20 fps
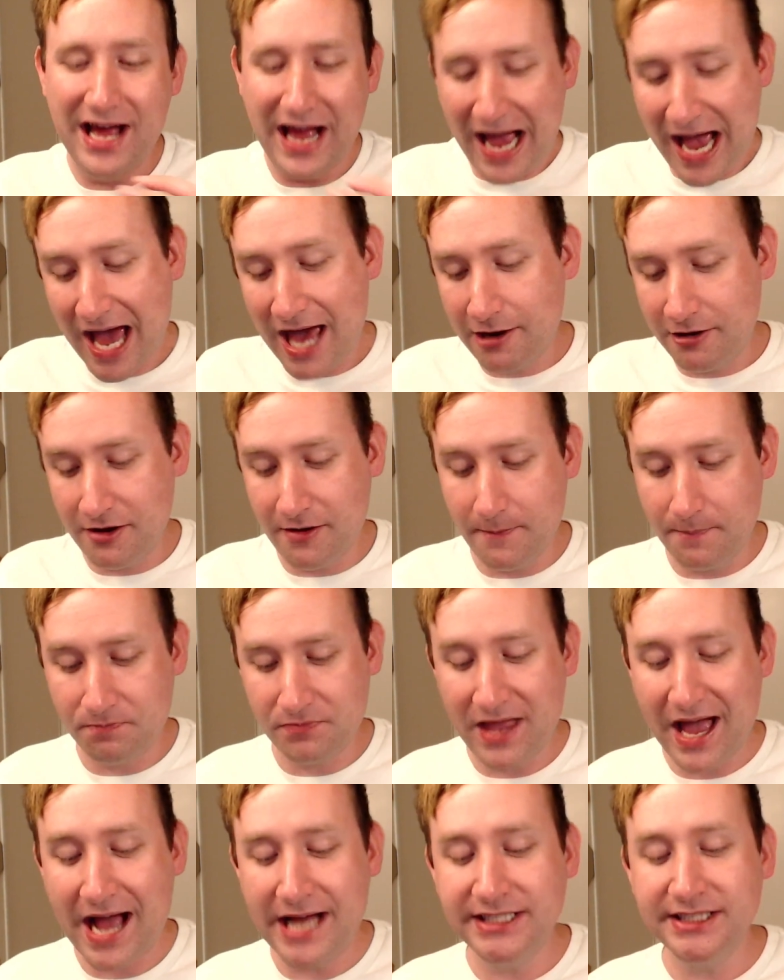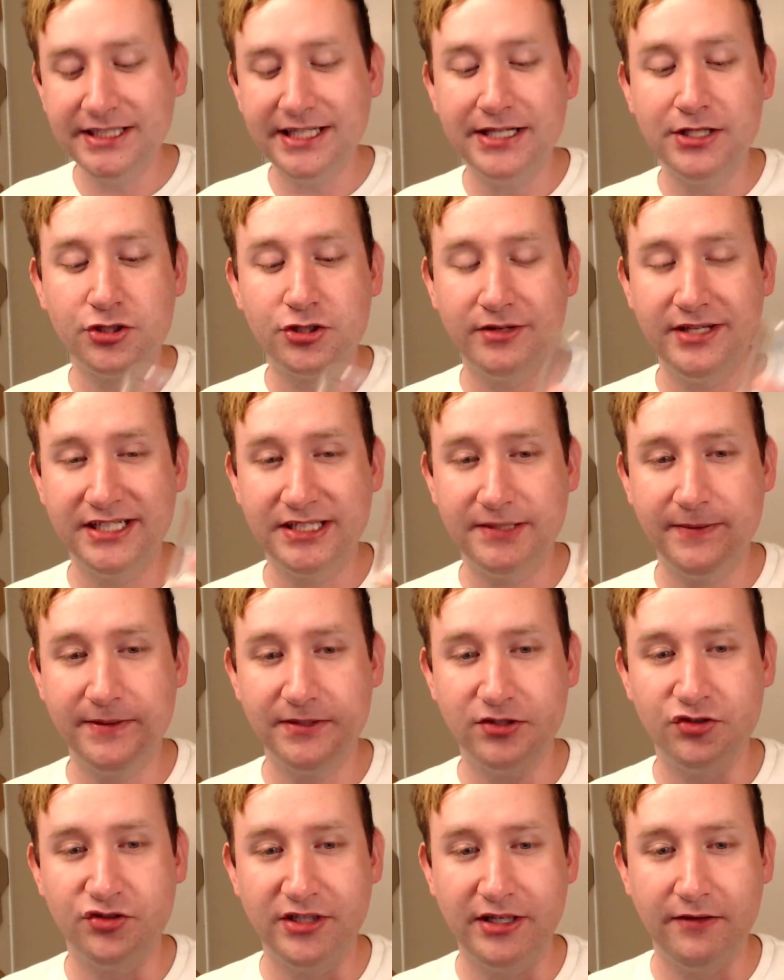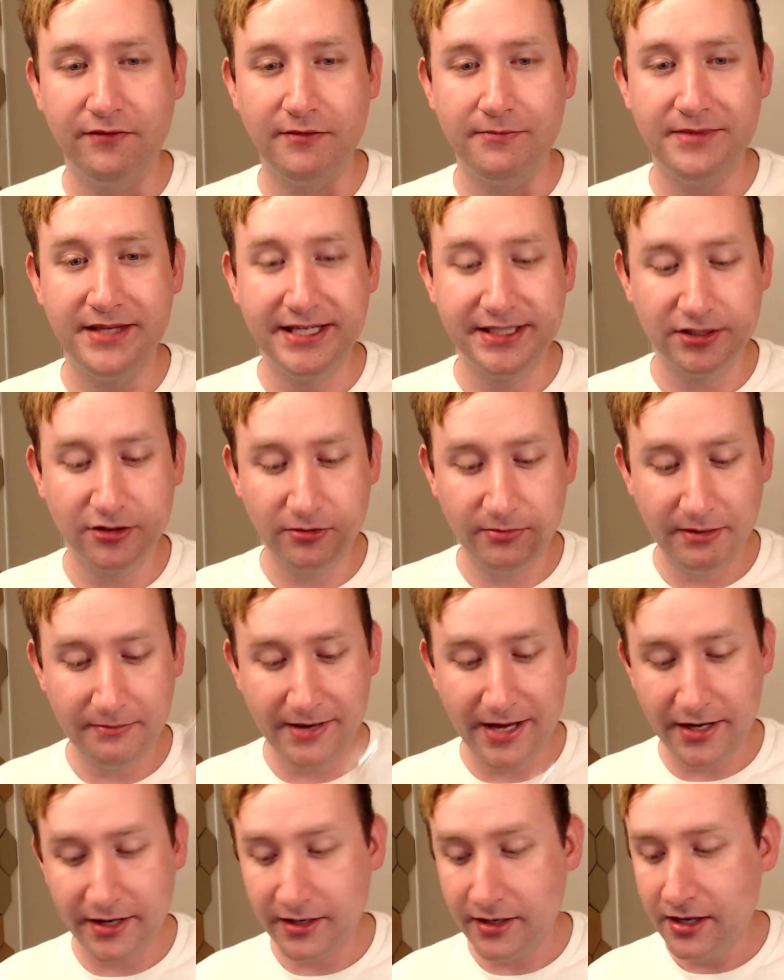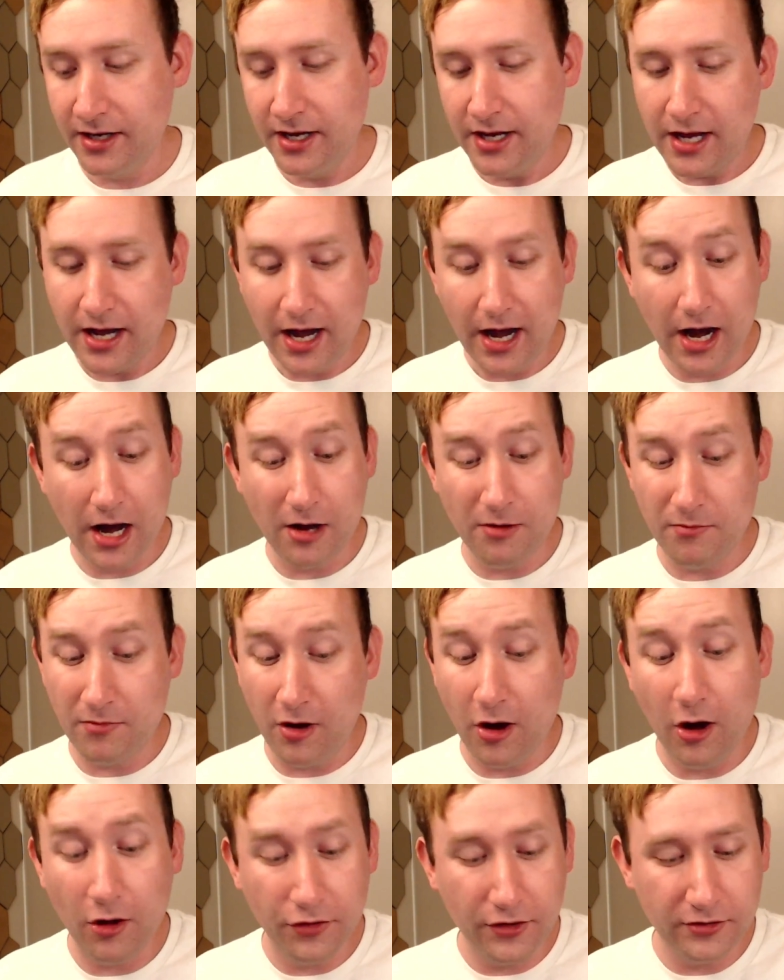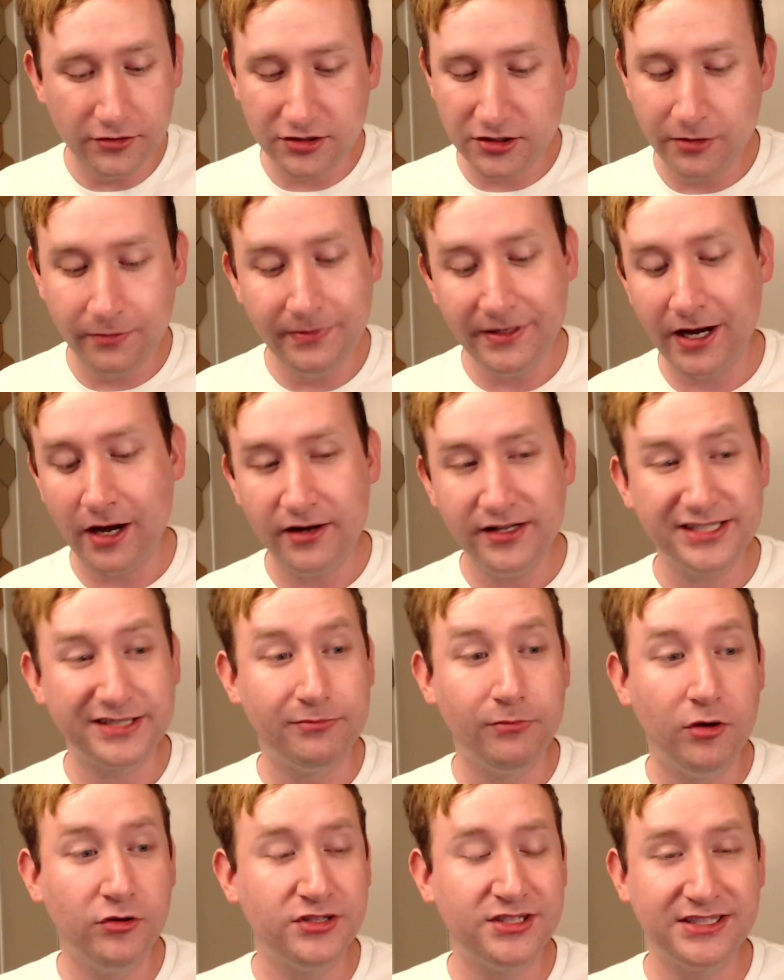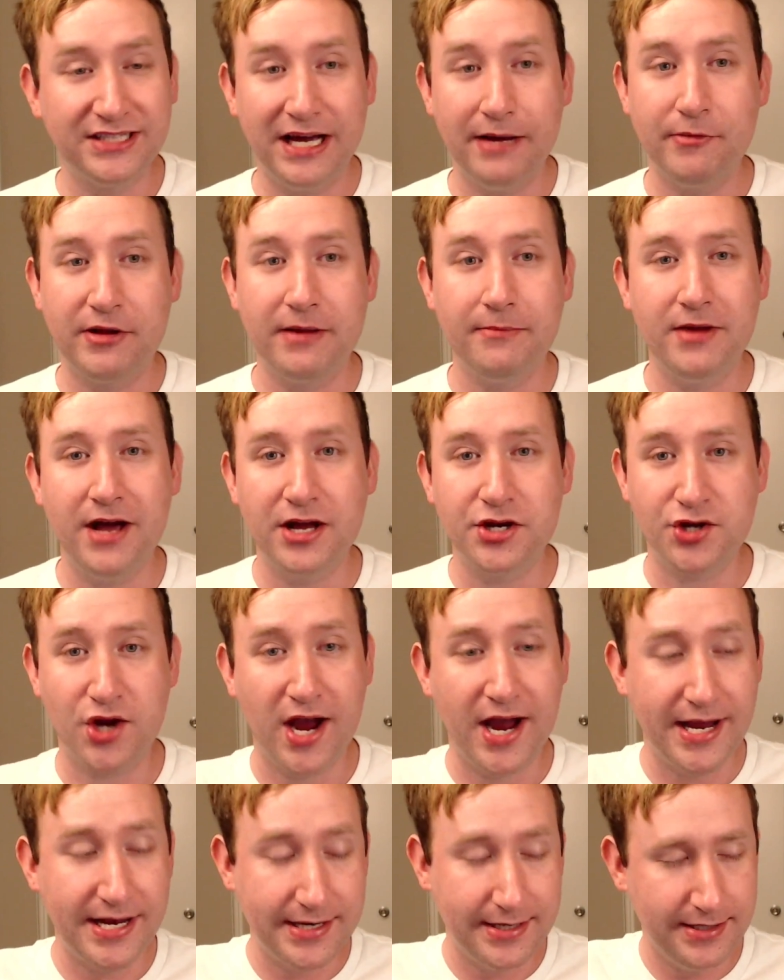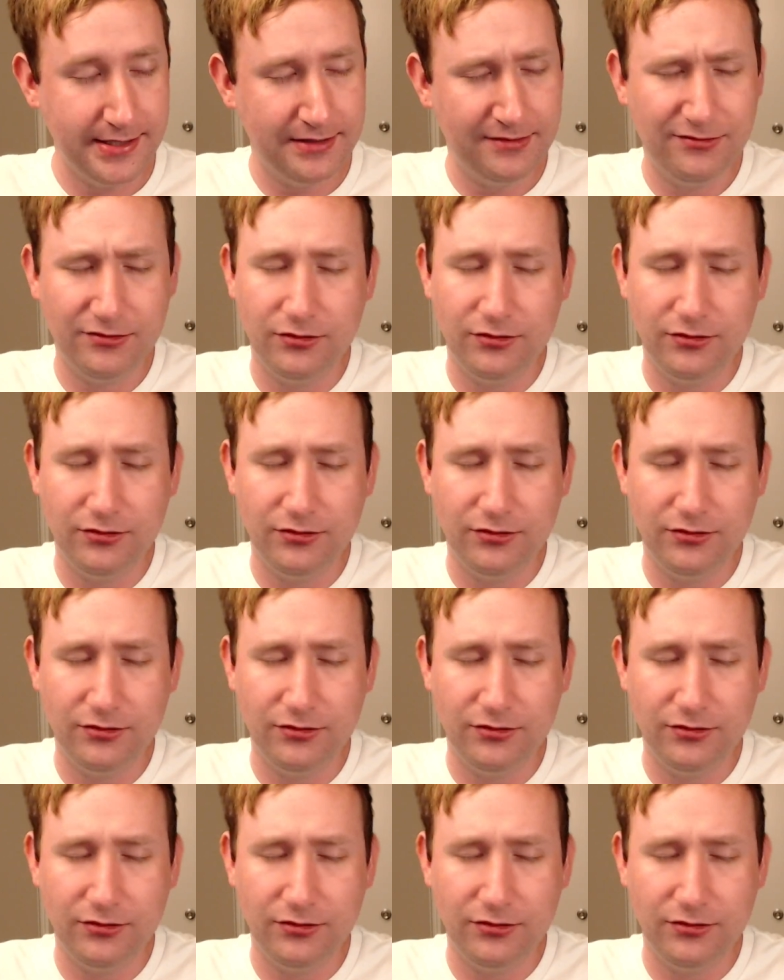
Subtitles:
I don't know. I just enjoy the experience of drinking from these a little bit better. Although to be honest, most of the time when I'm not trying to